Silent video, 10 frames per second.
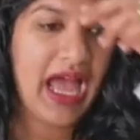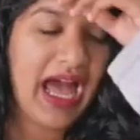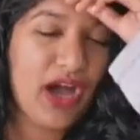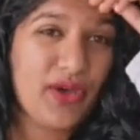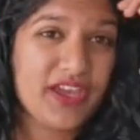
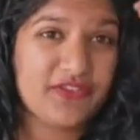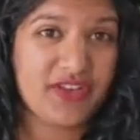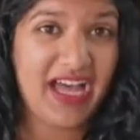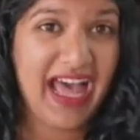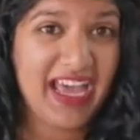
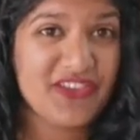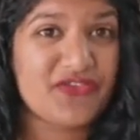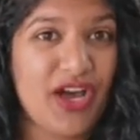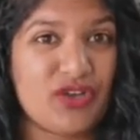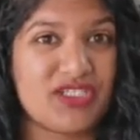However, I
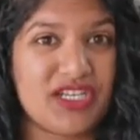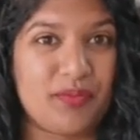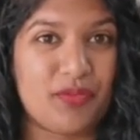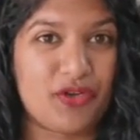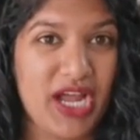found a
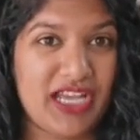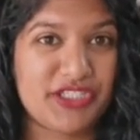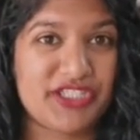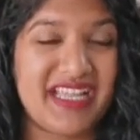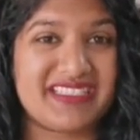
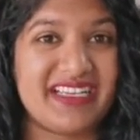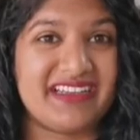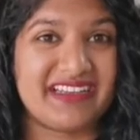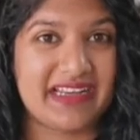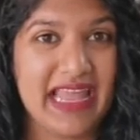brush that's
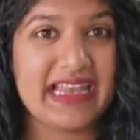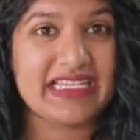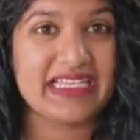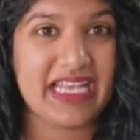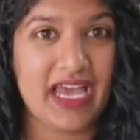
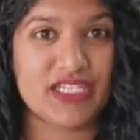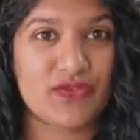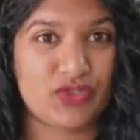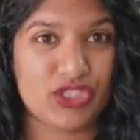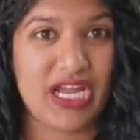really nice
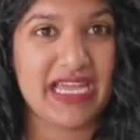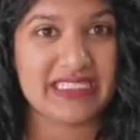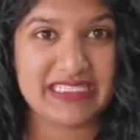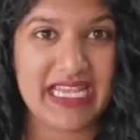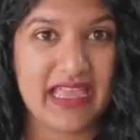for dry
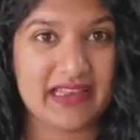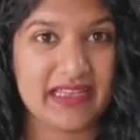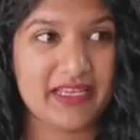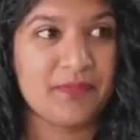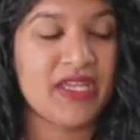detangling.